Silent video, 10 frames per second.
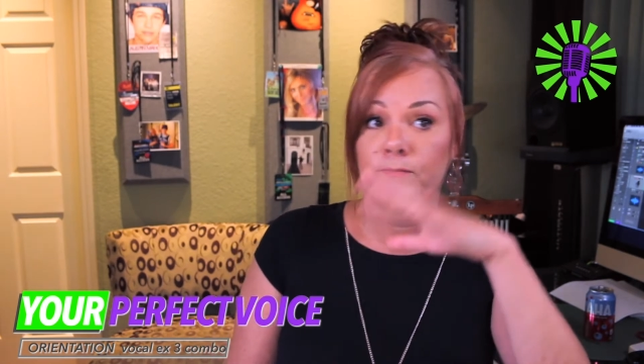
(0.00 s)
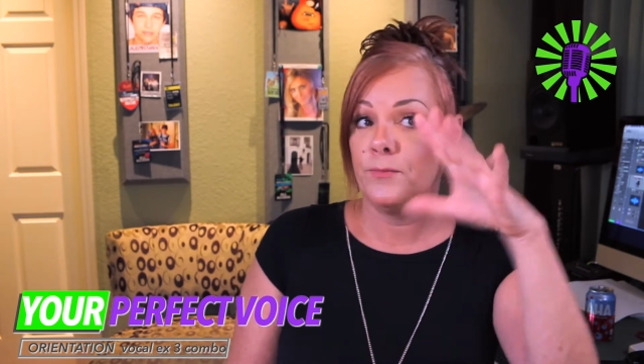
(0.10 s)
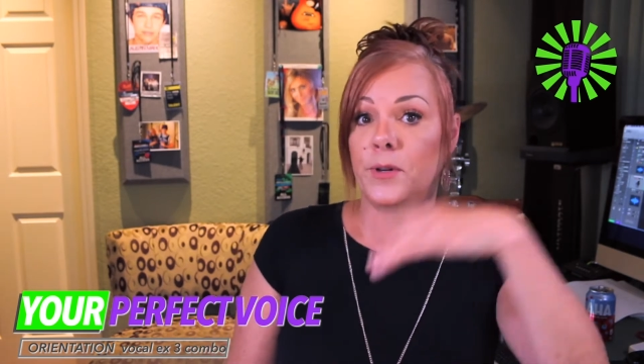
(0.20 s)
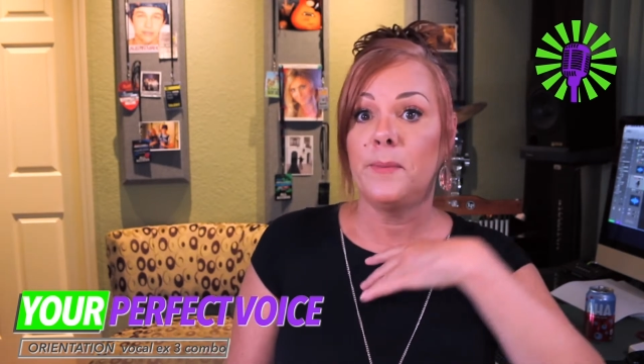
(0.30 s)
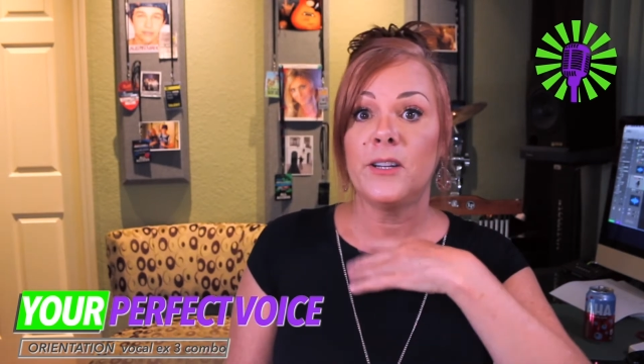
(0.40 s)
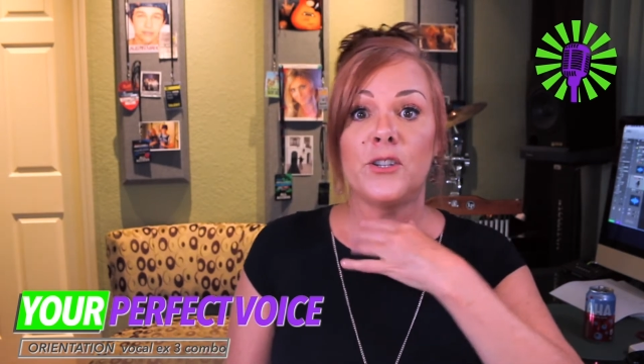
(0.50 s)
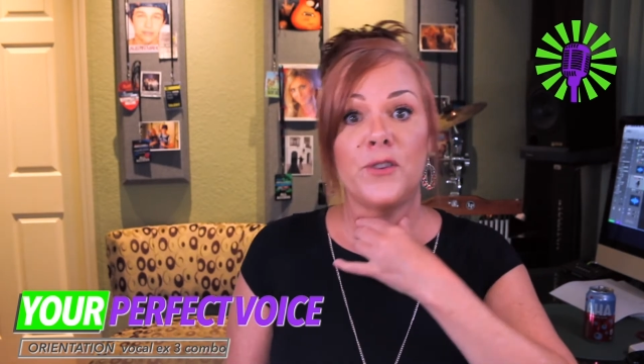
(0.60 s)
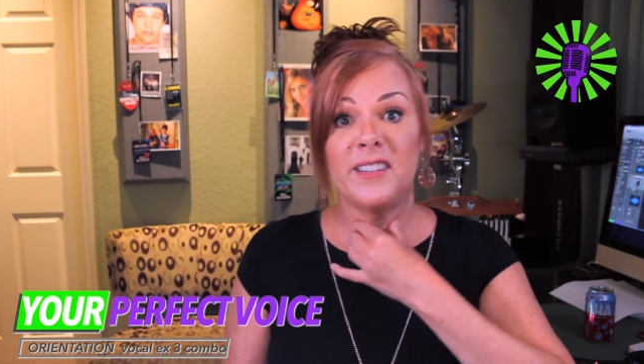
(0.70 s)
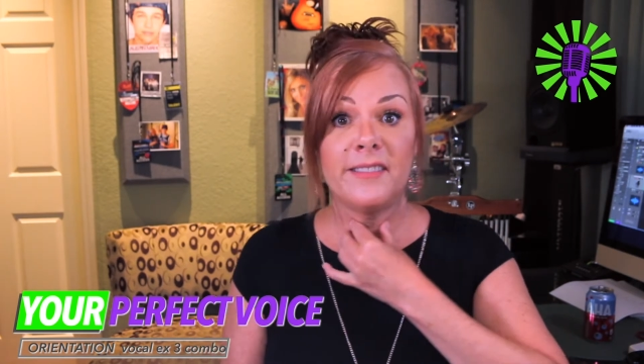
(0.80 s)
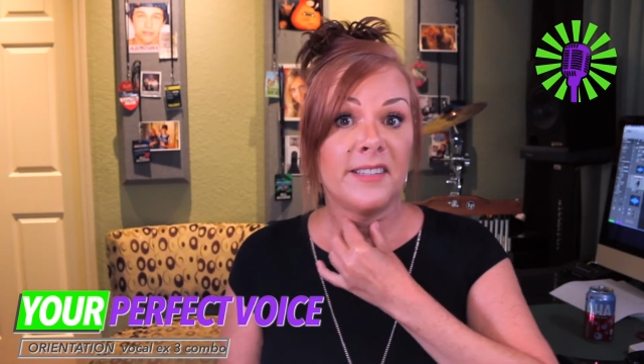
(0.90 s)
pretty much
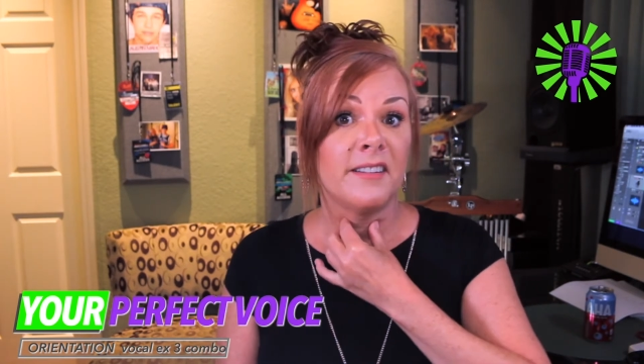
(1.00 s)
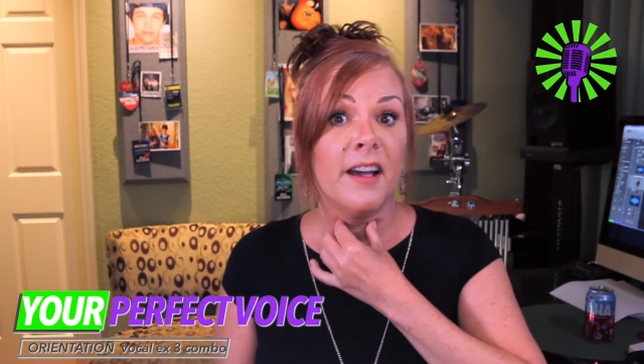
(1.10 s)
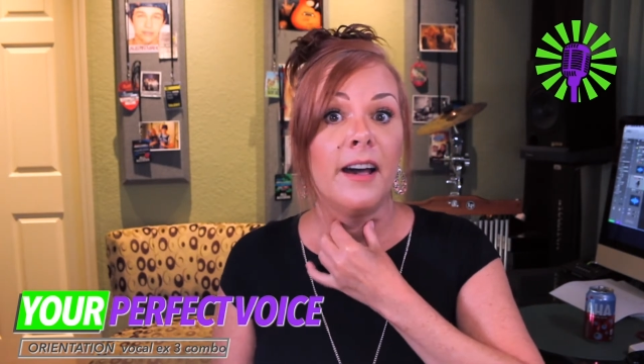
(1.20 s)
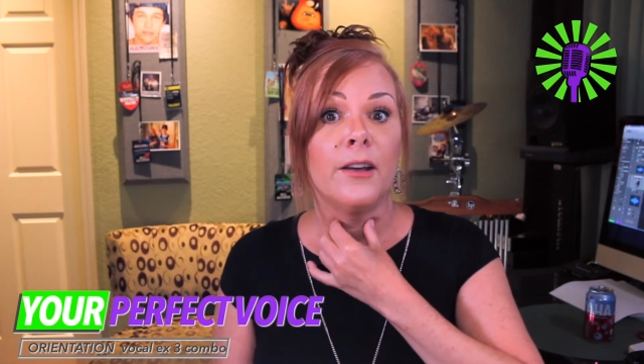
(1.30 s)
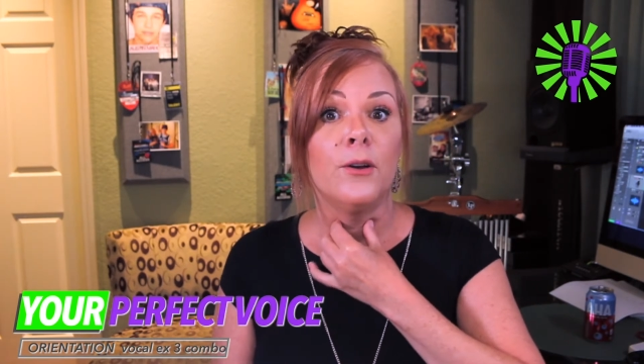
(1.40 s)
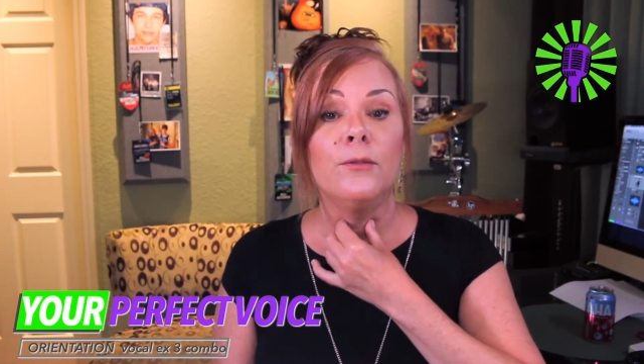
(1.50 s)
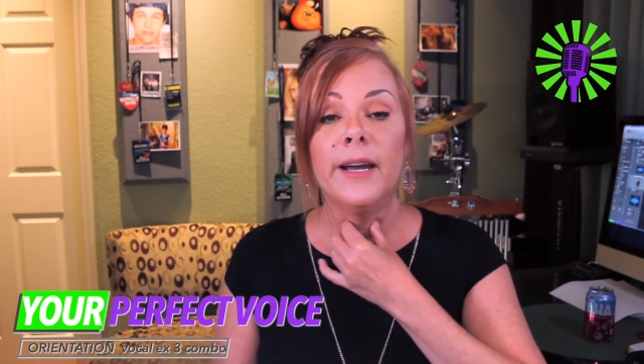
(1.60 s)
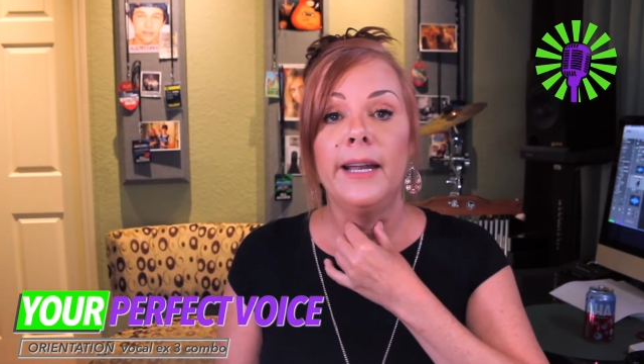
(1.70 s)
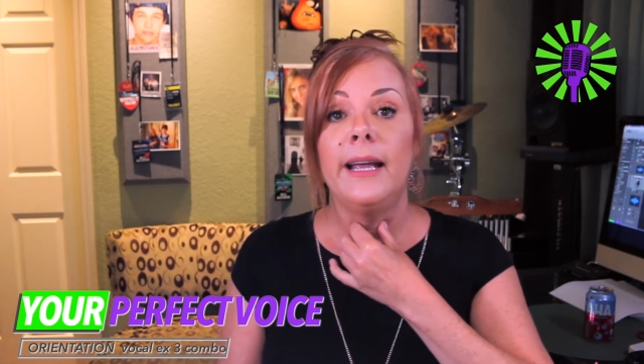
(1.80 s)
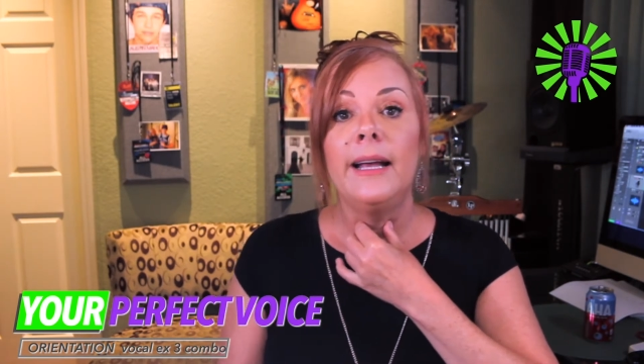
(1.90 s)
straight staccato,
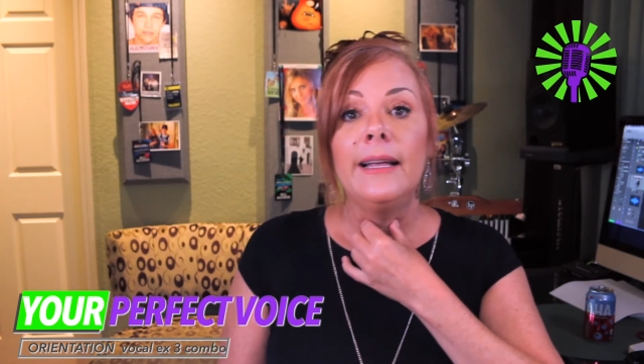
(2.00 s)
right?